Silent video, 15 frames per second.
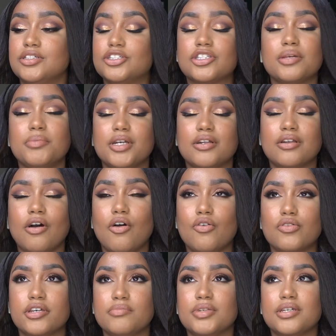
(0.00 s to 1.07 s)
give me glow,
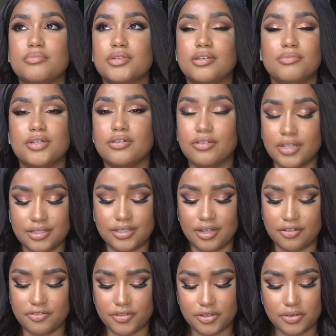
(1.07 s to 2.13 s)
give me all that
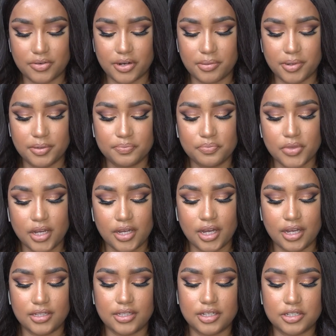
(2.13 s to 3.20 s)
stuff, you know what I mean?
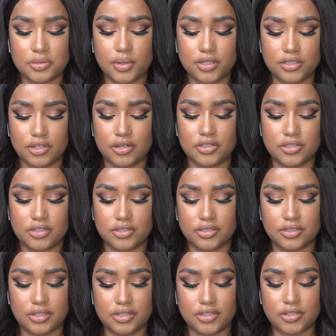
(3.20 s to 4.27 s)
And this one does,
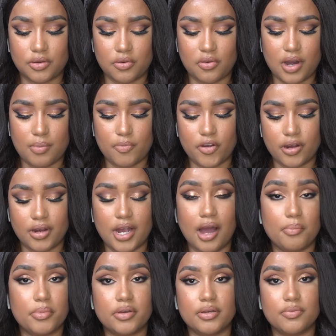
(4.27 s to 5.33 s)
so I'm very
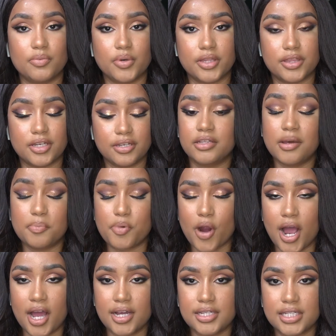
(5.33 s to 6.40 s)
happy with it. The
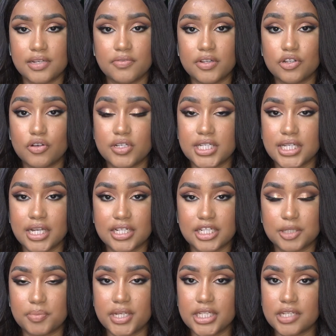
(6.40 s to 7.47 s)
price, even though it's not
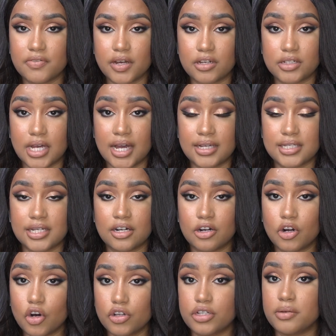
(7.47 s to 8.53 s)
expensive as her
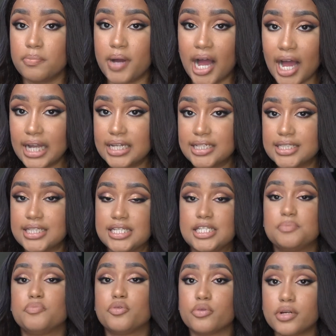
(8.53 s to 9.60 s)
other palettes, is
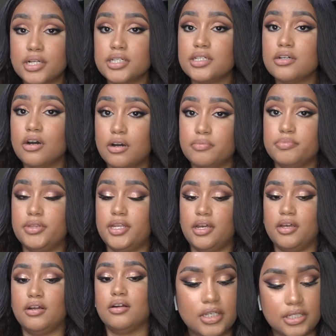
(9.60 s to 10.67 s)
pretty up
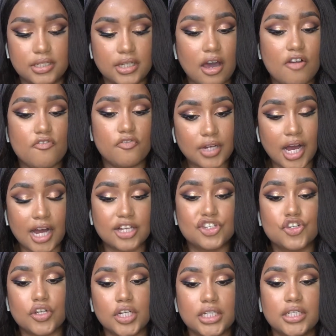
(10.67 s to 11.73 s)
there. It's not
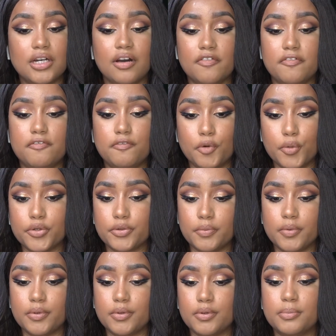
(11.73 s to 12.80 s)
actually
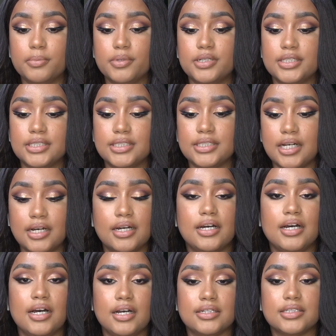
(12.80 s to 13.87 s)
affordable, but it's not
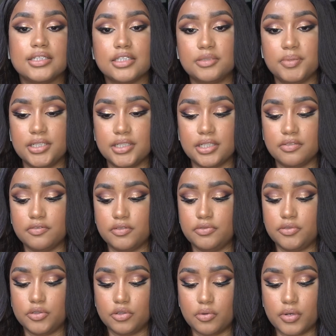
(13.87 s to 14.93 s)
as expensive, if
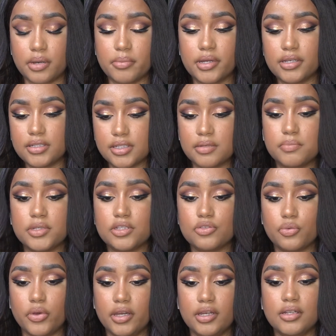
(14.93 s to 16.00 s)
you know what I mean. It's in
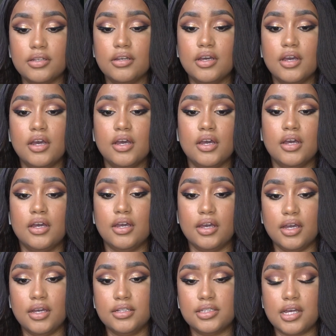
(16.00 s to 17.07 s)
between.
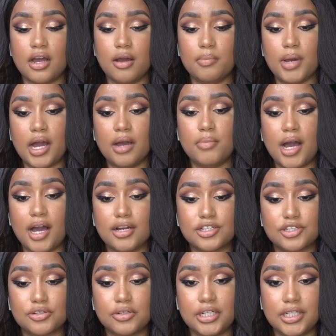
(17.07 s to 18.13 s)
And I'm
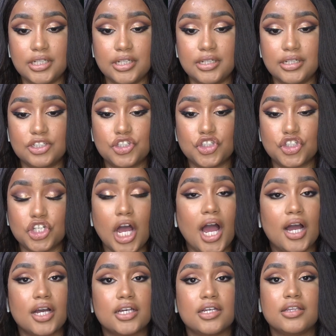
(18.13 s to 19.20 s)
actually
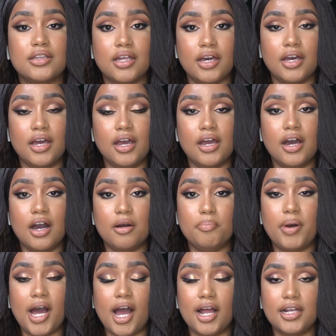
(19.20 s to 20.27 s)
shocked that a
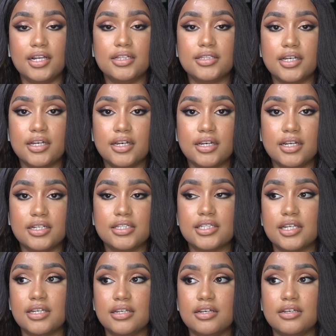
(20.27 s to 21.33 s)
palette that it's
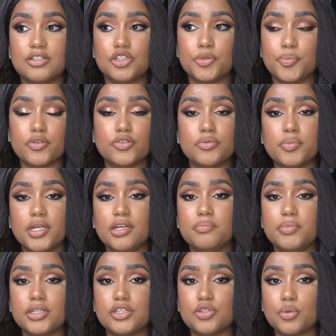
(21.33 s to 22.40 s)
supposed to be in
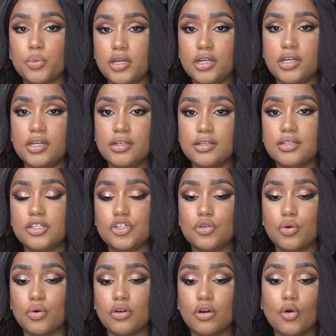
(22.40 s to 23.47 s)
between
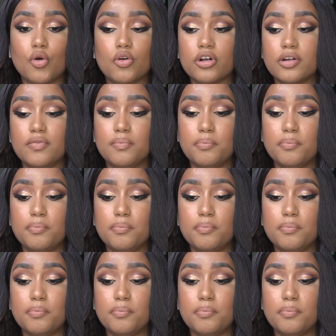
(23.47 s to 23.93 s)
your or